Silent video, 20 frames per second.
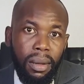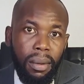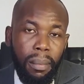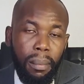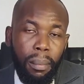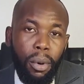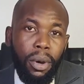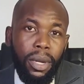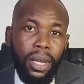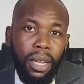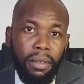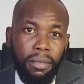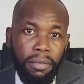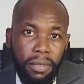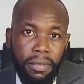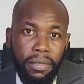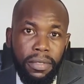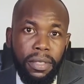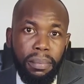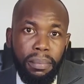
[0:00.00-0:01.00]
more than
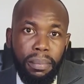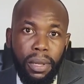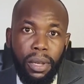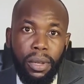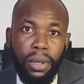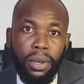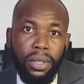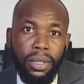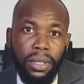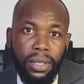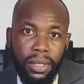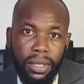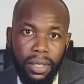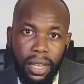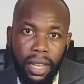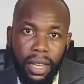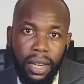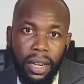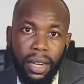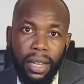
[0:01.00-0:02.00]
50 billion
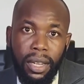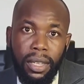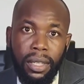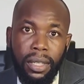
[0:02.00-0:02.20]
naira.